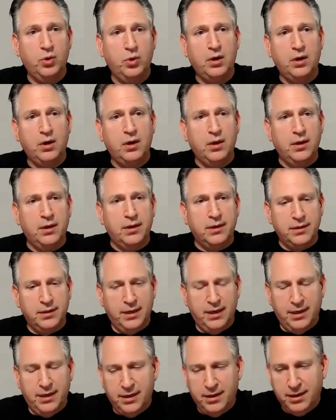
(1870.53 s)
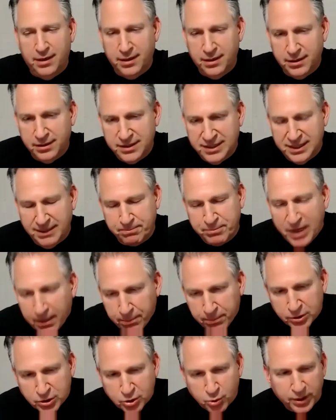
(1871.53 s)
Okay.
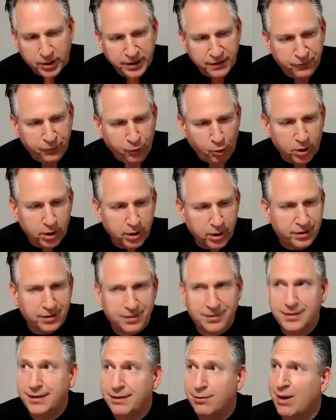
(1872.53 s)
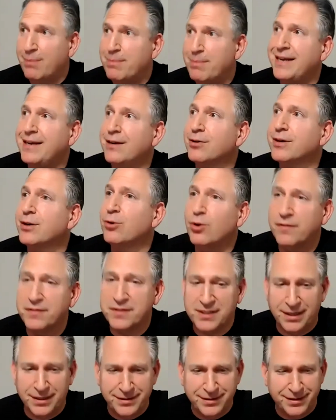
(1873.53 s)
September twenty-fourth, I'm hearing all
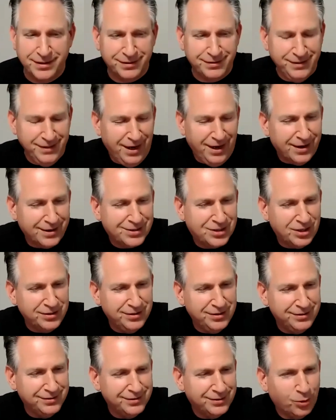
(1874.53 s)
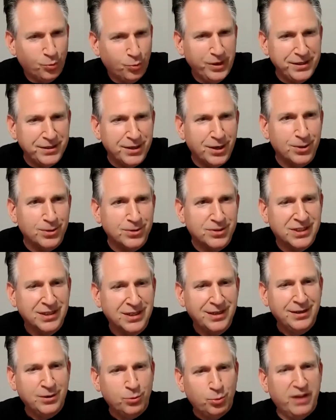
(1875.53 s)
of a sudden the knocks on the windows.
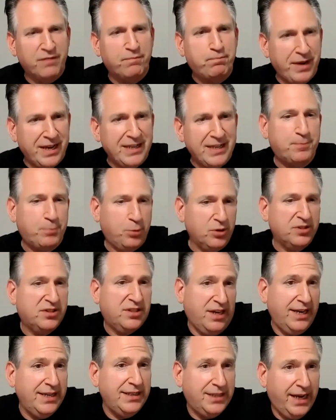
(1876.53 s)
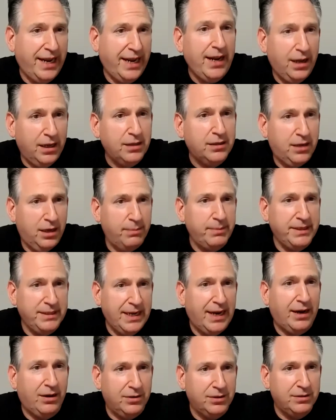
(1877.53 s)
We have baseball-sized hail
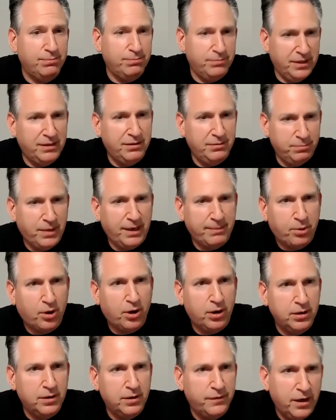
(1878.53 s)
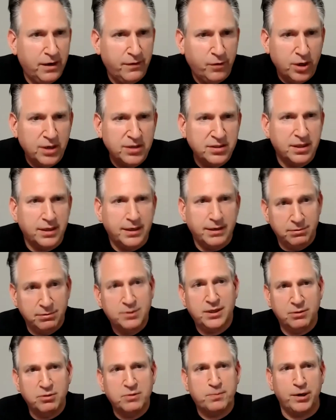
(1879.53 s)
coming down in, in my part of, of Austin.
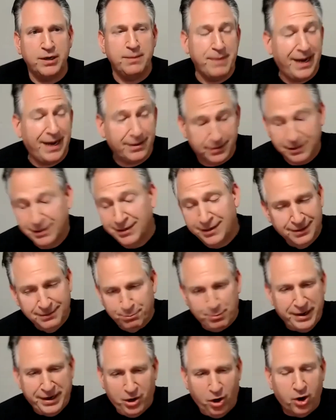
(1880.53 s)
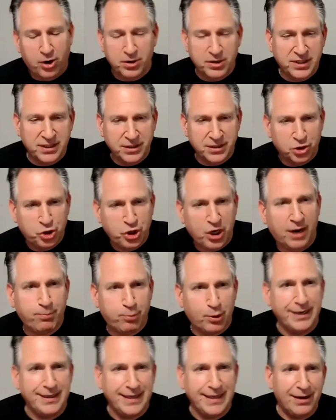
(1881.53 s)
It was pretty bad. My car is in the
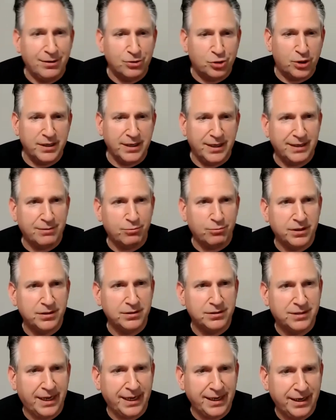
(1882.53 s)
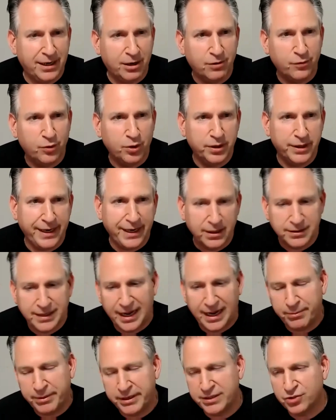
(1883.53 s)
shop right now trying to get rid, take care of all the hail
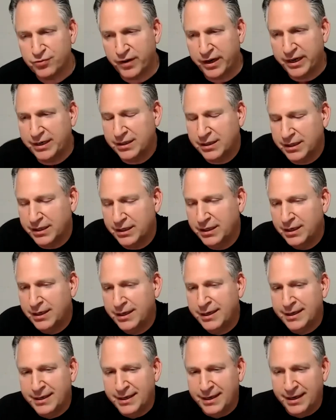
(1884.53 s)
damage finally.